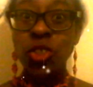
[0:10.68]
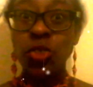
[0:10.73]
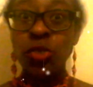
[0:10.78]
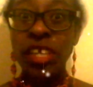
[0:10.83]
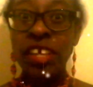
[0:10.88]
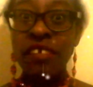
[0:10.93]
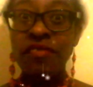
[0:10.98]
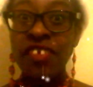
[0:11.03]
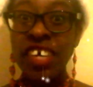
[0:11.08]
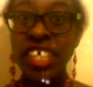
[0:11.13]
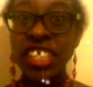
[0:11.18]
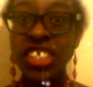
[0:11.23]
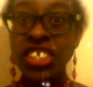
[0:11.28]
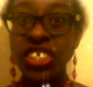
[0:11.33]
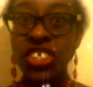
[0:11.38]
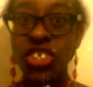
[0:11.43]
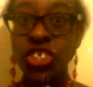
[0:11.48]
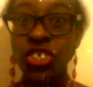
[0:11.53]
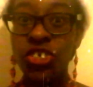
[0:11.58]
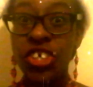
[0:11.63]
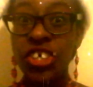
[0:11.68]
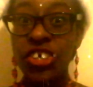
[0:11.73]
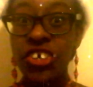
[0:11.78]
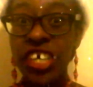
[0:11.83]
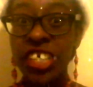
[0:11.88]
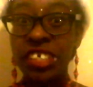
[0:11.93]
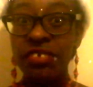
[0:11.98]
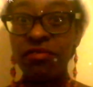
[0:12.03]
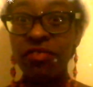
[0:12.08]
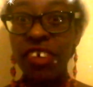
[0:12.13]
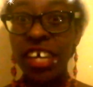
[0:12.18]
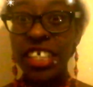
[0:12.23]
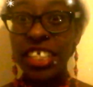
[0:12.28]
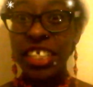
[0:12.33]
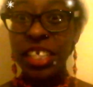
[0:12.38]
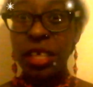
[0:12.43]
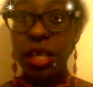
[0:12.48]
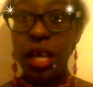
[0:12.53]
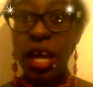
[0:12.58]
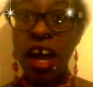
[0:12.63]
21st Century Creative
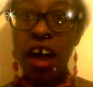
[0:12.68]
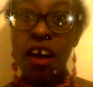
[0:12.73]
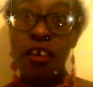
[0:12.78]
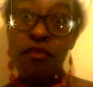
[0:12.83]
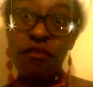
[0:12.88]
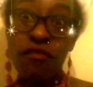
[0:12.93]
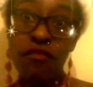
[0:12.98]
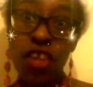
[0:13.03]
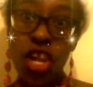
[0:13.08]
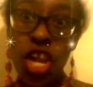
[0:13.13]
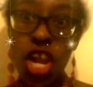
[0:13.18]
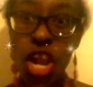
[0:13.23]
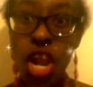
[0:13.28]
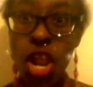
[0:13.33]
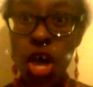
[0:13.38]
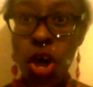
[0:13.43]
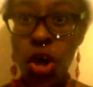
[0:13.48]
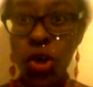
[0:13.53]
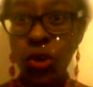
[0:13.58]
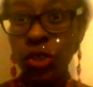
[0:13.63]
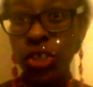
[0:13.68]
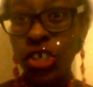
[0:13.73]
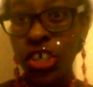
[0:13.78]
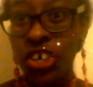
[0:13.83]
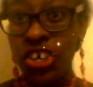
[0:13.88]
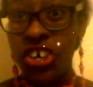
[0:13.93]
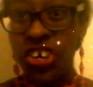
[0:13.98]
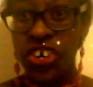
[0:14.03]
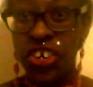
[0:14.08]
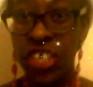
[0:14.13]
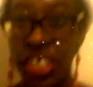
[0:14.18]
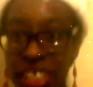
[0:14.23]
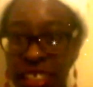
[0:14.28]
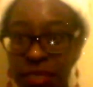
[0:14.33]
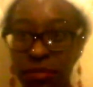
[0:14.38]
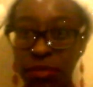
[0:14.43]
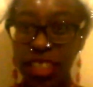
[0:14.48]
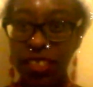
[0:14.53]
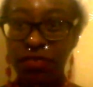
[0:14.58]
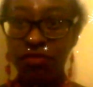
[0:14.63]
Writing Vlog,
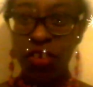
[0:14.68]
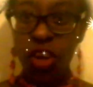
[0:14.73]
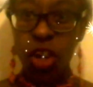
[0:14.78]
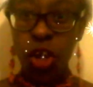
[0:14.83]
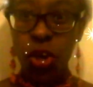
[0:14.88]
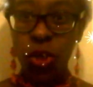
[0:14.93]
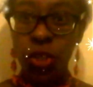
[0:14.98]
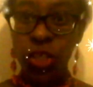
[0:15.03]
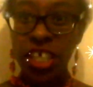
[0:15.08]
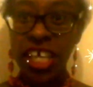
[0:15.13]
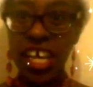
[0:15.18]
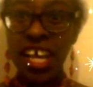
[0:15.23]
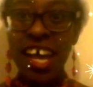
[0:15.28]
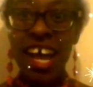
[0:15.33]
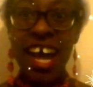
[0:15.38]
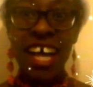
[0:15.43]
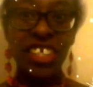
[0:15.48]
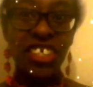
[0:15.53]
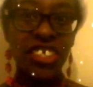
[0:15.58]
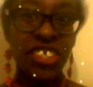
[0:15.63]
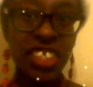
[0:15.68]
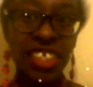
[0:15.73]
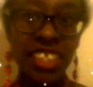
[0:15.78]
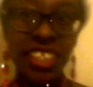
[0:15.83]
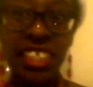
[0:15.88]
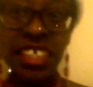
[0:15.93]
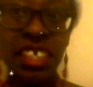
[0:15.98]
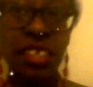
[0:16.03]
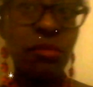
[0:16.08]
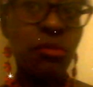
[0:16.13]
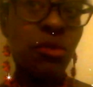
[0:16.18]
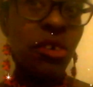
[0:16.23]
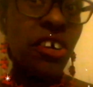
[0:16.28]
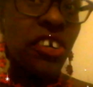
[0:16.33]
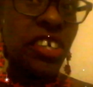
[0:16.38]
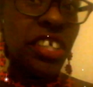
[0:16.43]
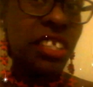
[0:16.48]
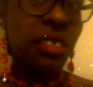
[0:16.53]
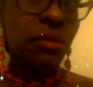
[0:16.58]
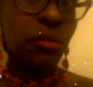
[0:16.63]
Christmas vlog. As you can see, I'm
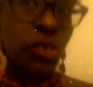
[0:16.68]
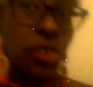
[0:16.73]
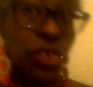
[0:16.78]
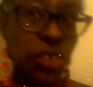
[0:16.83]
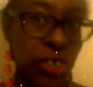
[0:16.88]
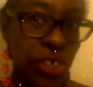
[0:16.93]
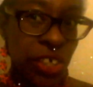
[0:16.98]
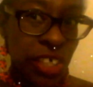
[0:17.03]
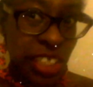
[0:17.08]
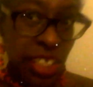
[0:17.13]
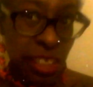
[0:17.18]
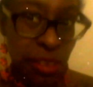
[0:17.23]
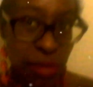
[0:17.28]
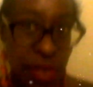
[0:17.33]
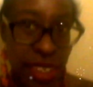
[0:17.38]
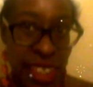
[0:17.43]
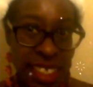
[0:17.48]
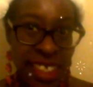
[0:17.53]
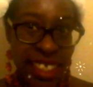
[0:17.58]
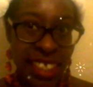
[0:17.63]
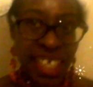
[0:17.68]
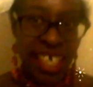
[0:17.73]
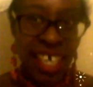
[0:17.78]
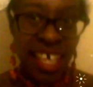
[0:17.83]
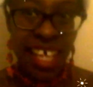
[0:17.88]
wearing some Christmas